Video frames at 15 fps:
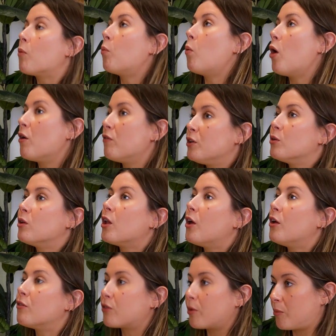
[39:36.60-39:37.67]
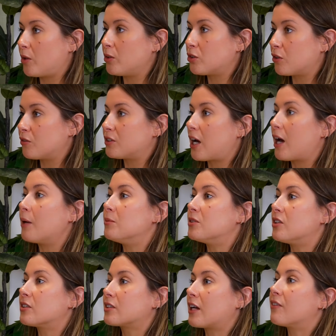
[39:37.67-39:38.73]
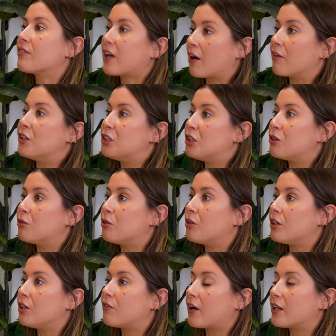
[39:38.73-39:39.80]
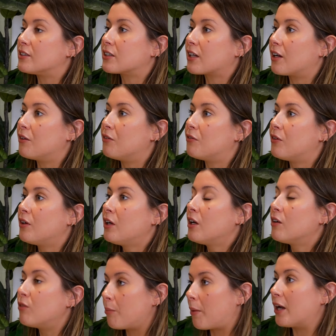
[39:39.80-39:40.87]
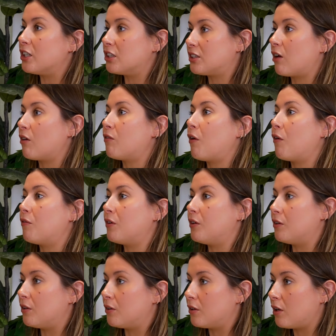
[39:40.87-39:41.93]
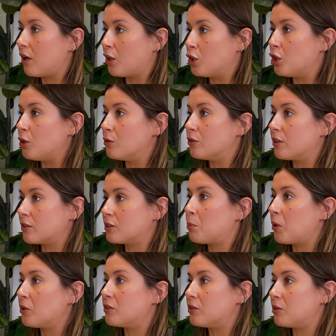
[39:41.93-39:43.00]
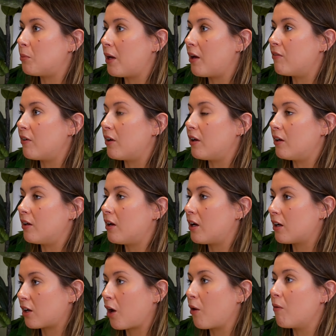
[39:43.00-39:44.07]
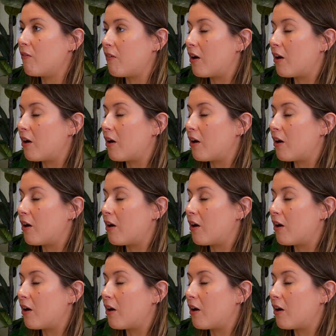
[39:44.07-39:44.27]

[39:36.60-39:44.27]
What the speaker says: what have you learned from those tough times that's kind of carried you through that you've had to kind of remind yourself of and use, I suppose, as a bit of a coat of